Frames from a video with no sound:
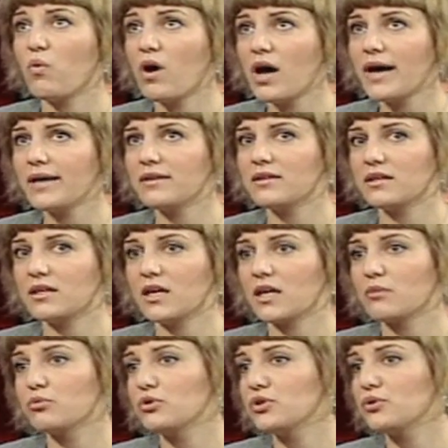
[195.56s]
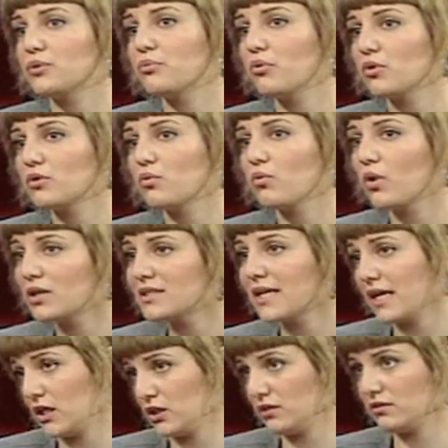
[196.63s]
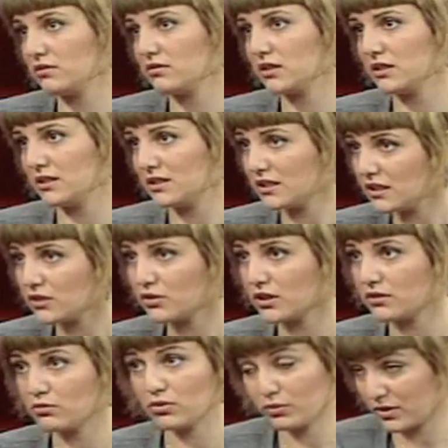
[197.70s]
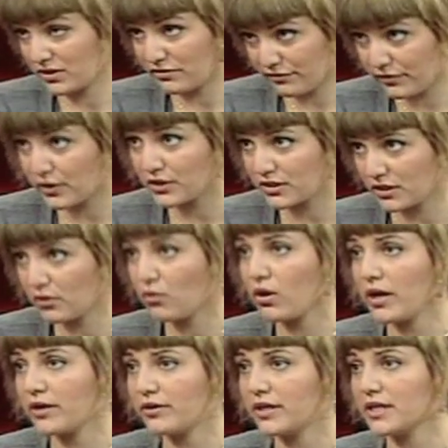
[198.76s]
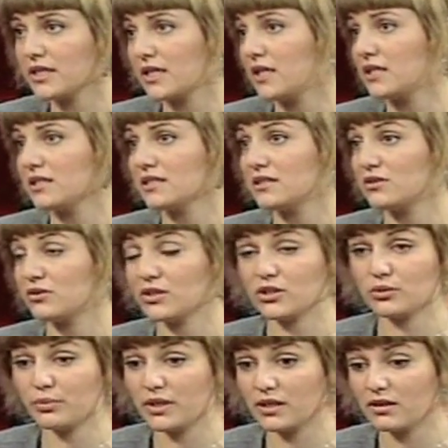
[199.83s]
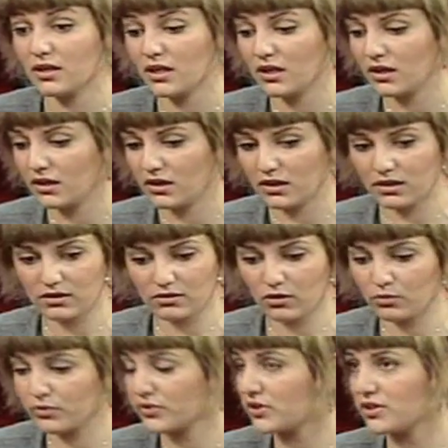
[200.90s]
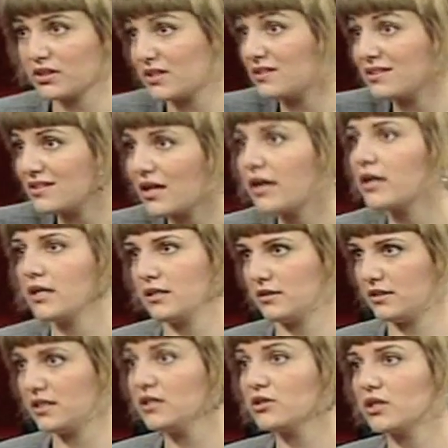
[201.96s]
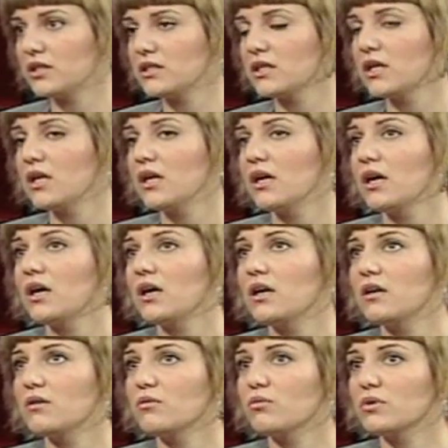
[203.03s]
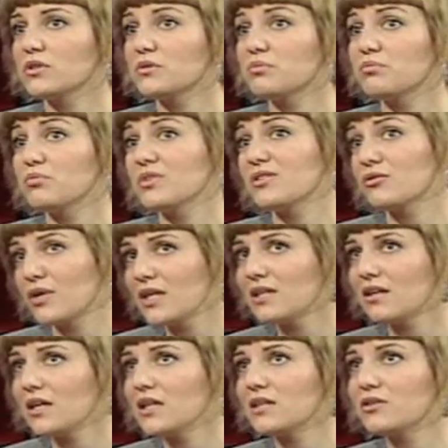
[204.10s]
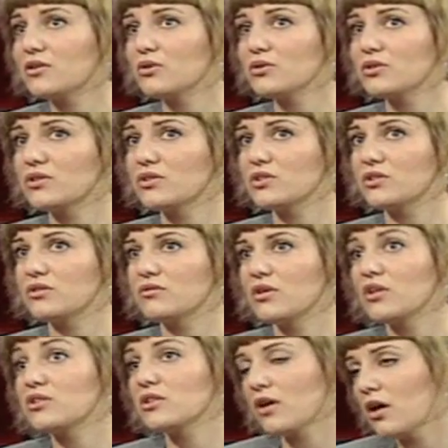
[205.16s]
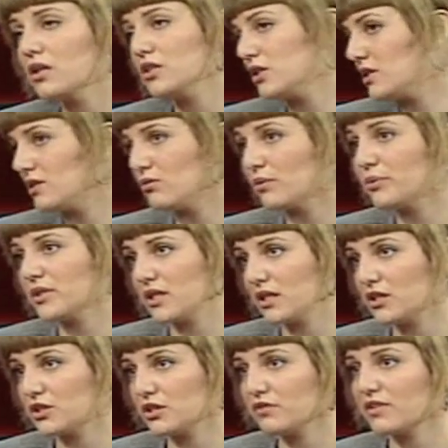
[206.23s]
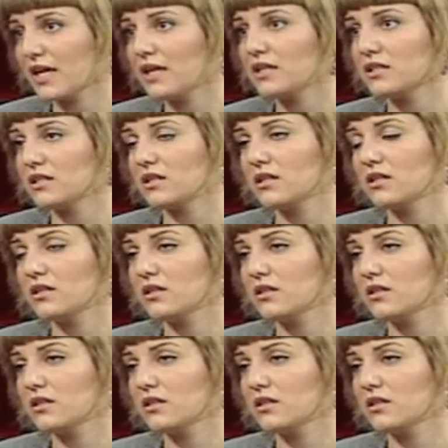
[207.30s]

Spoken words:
why the Yagabuchi report was held in secret, which was the first inquiry in Canadian history to be almost conducted entirely in secret, was with great likelihood also to not tarnish the reputation of Canada.